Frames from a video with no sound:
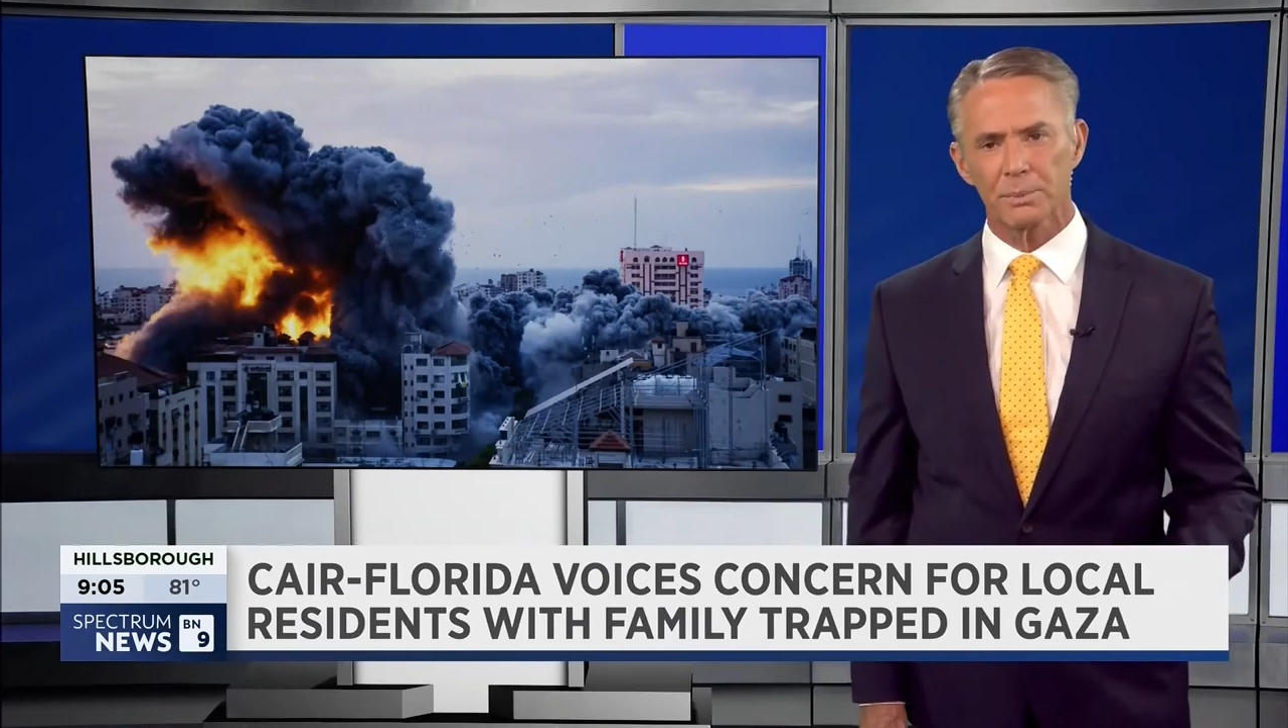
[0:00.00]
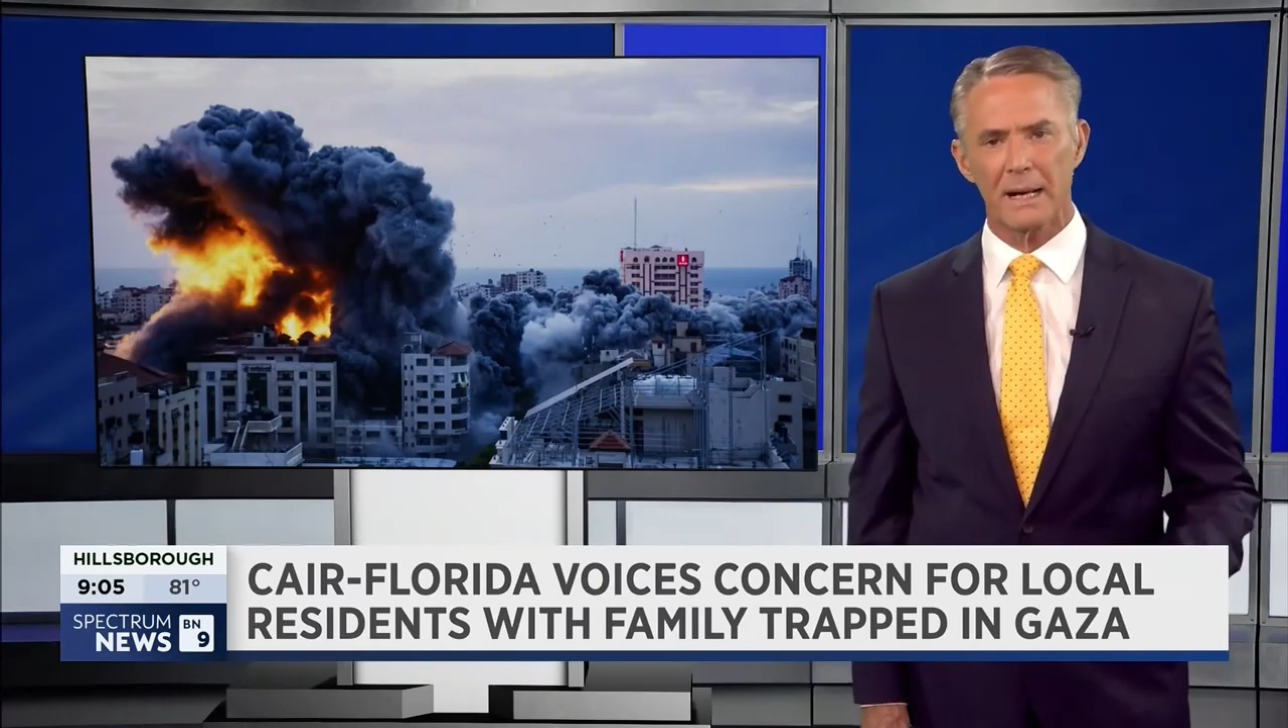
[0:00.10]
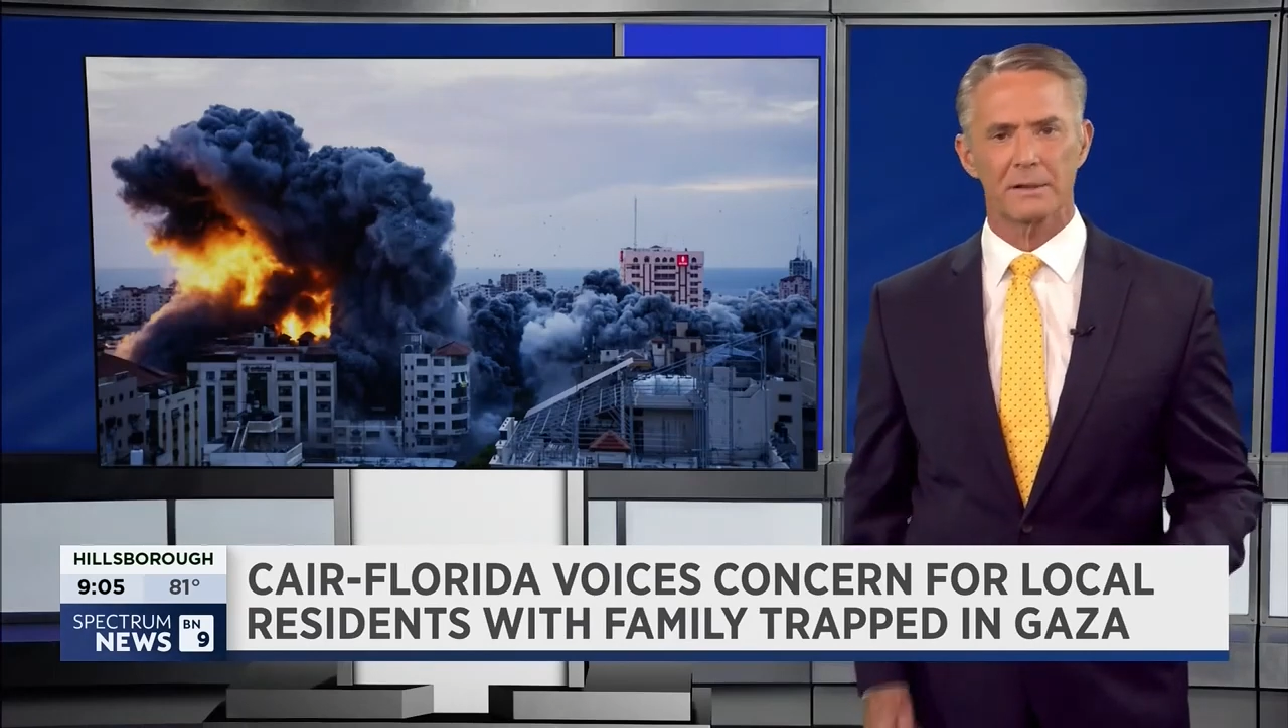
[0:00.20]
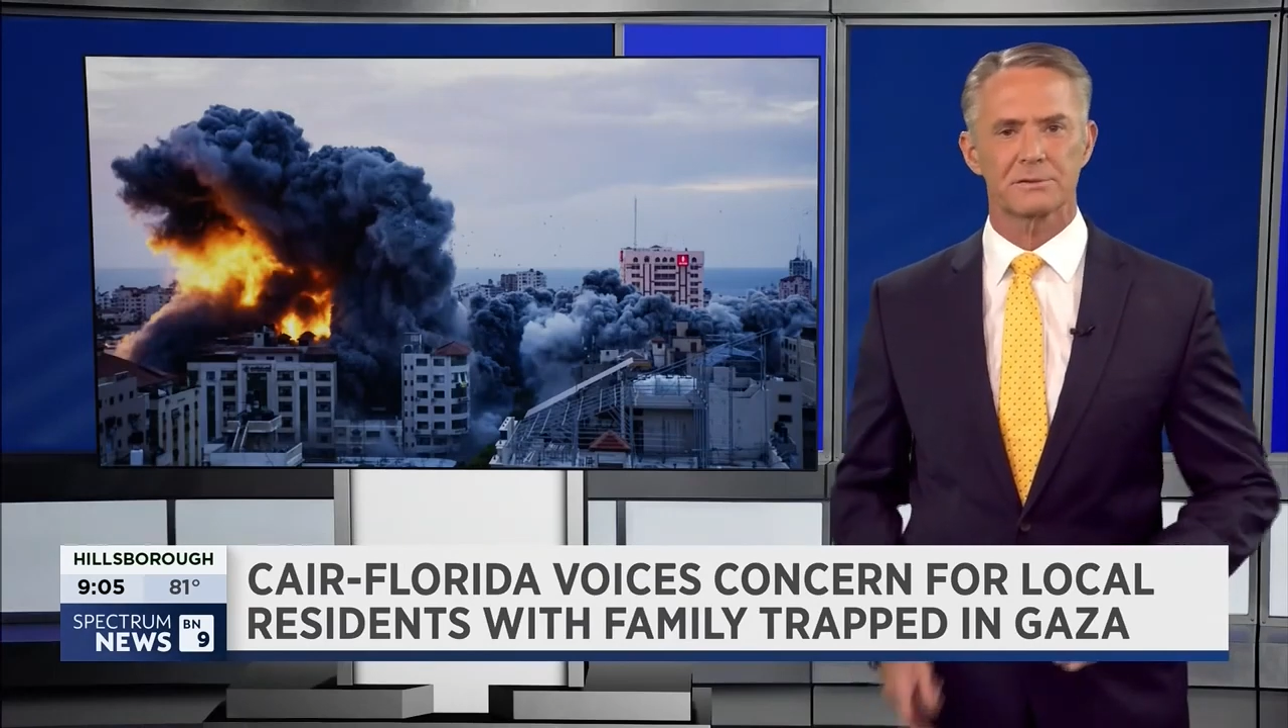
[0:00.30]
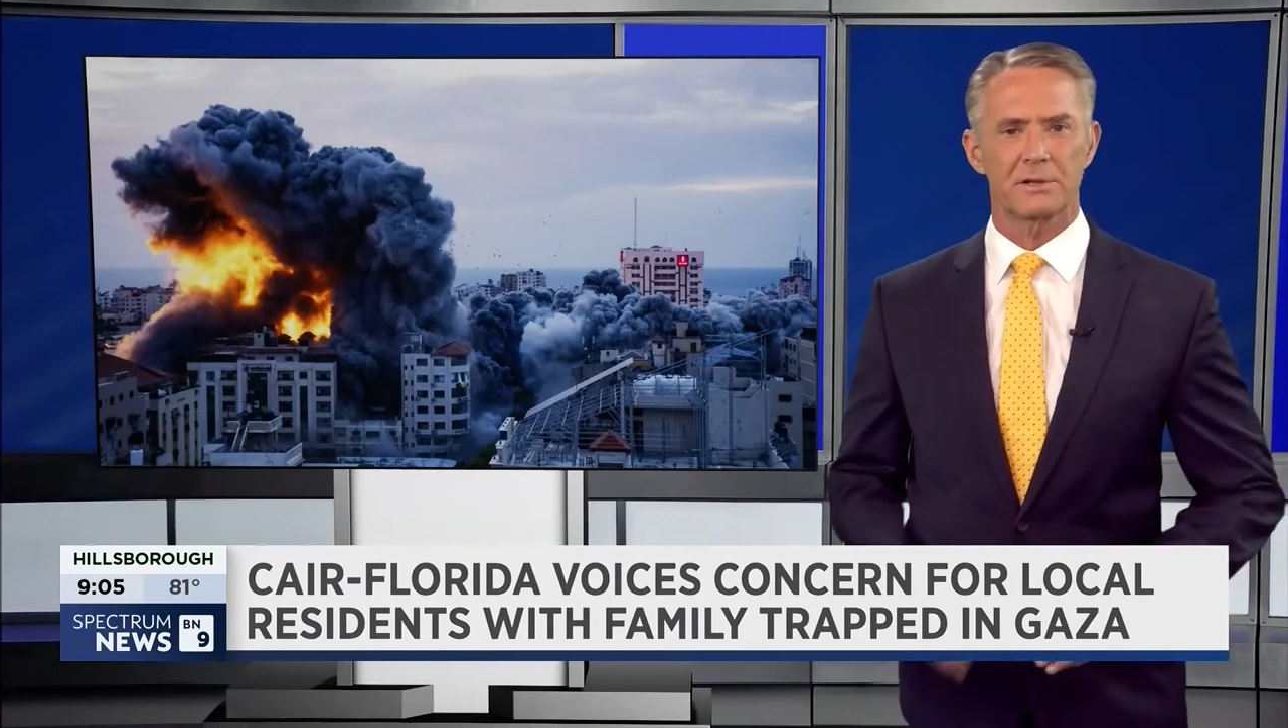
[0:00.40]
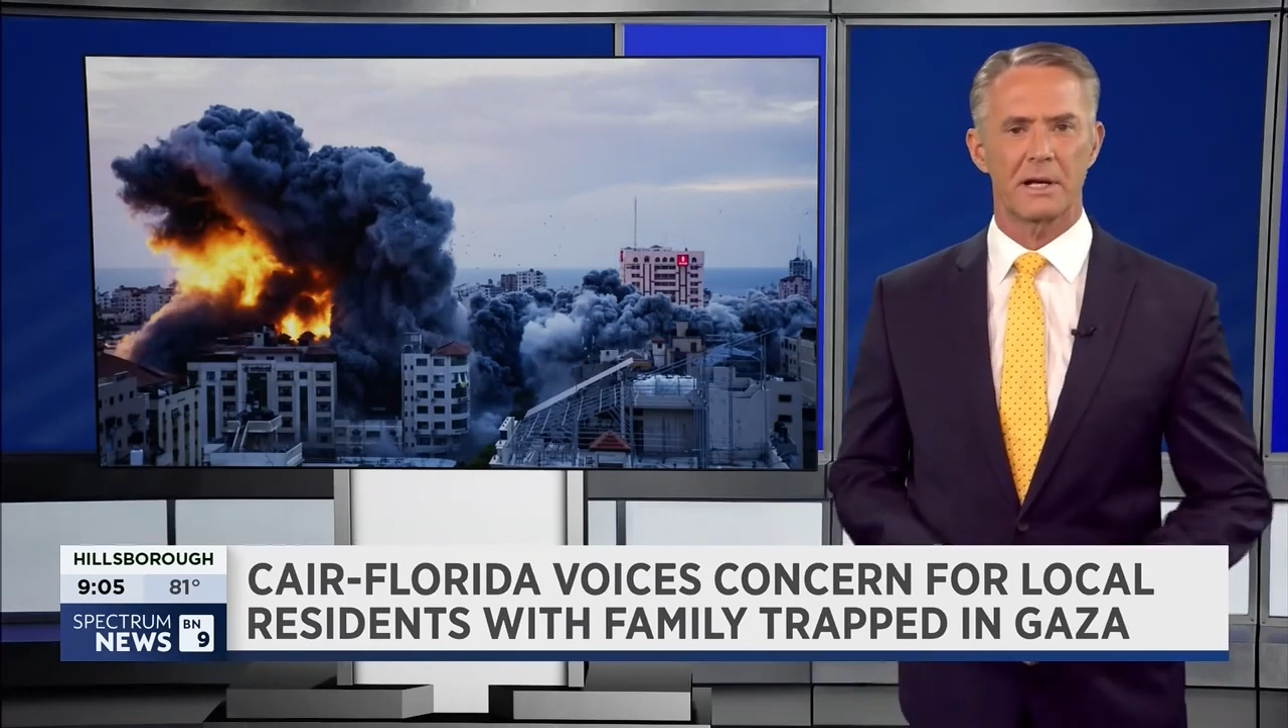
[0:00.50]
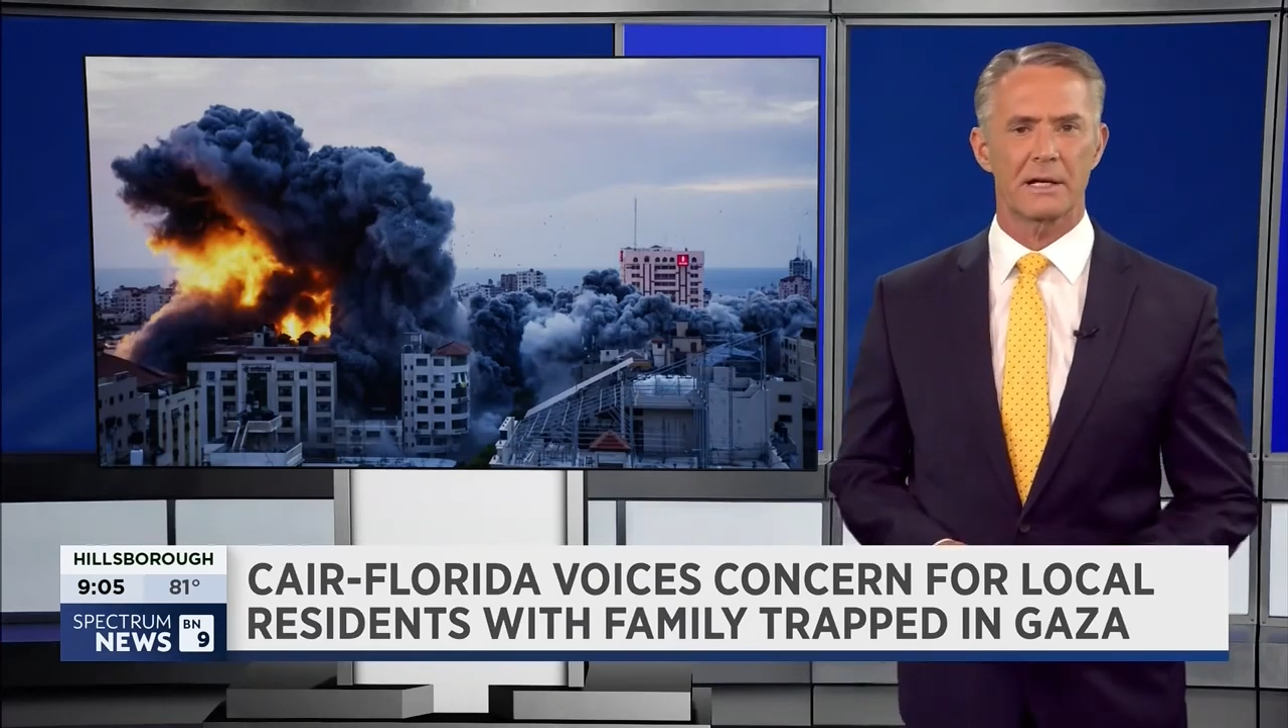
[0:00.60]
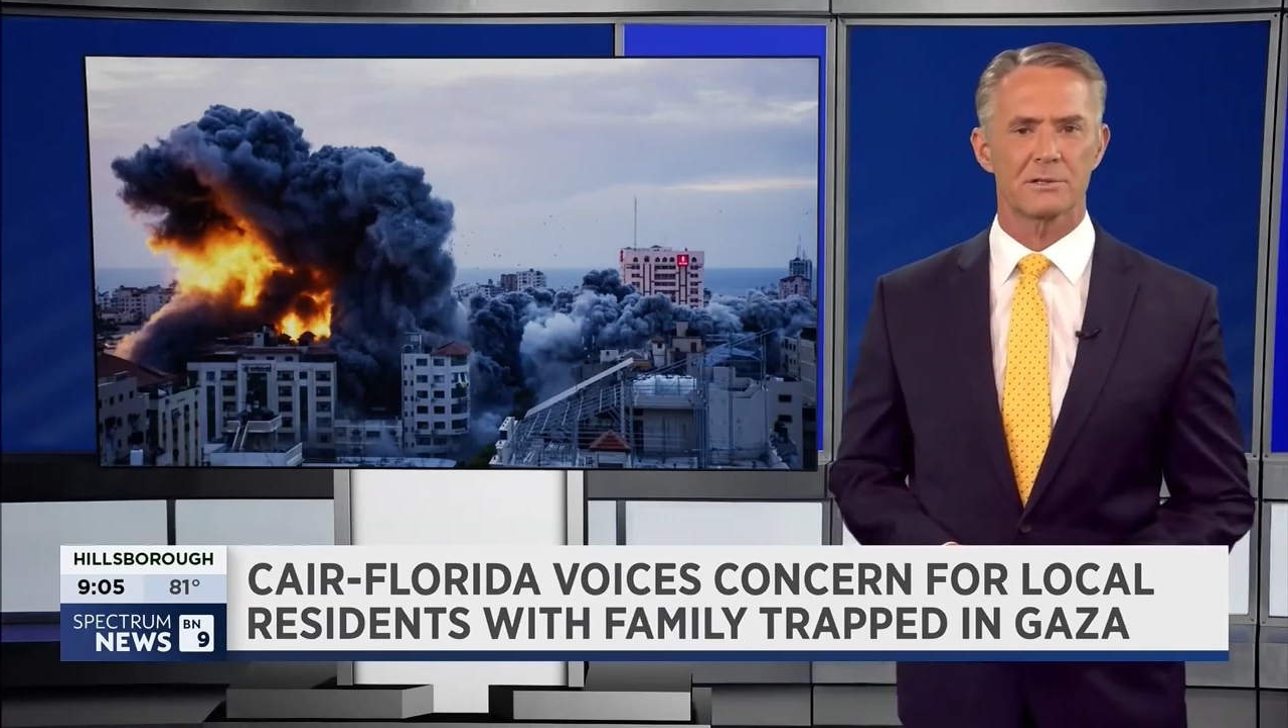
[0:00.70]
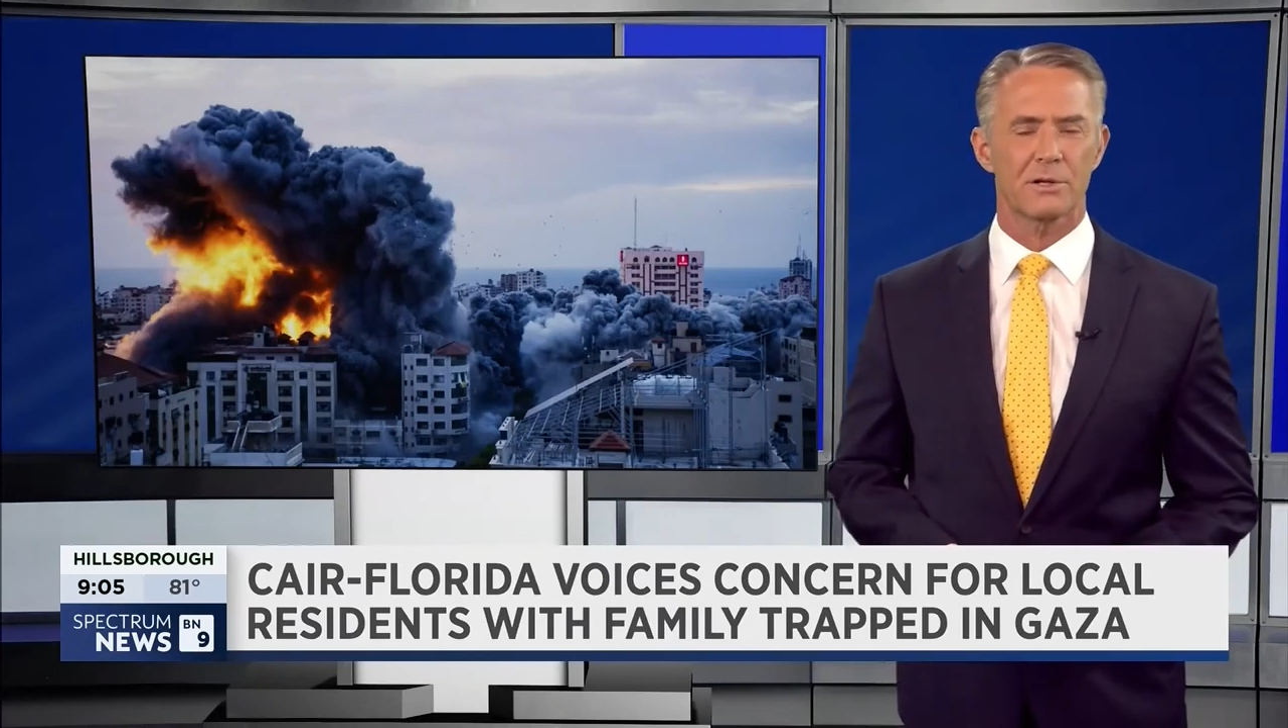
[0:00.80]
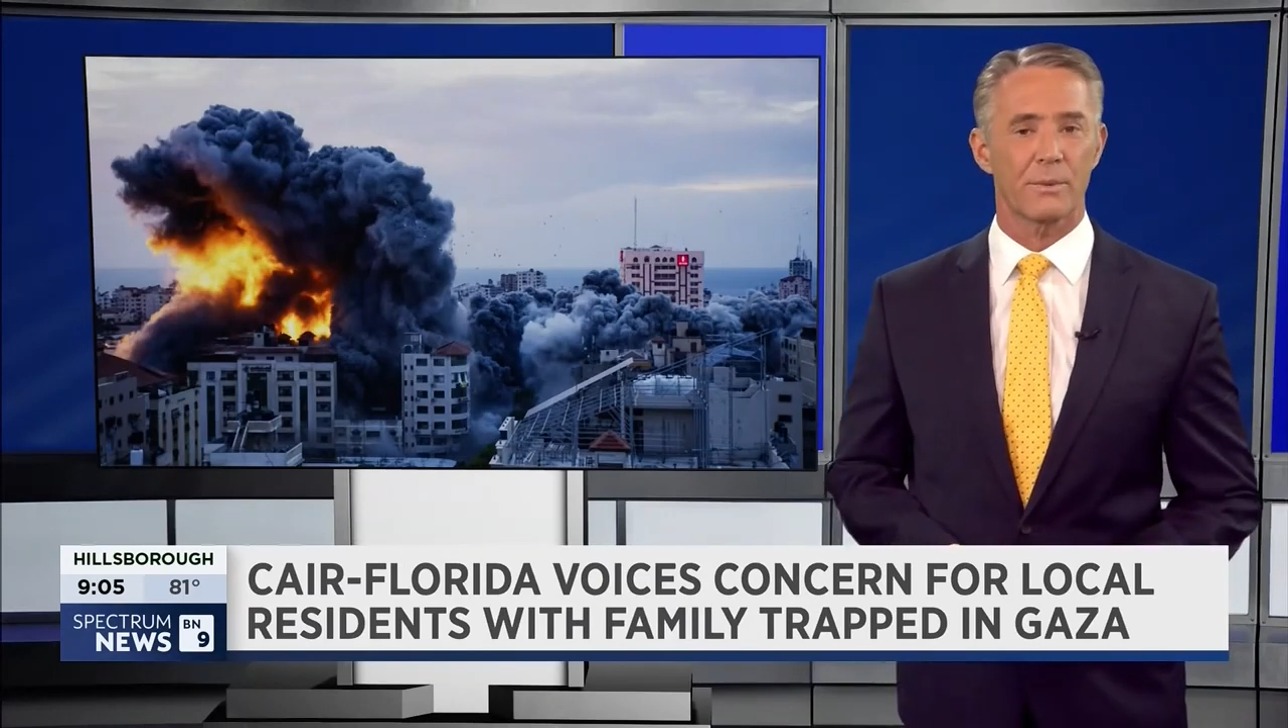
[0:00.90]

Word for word: Palestinians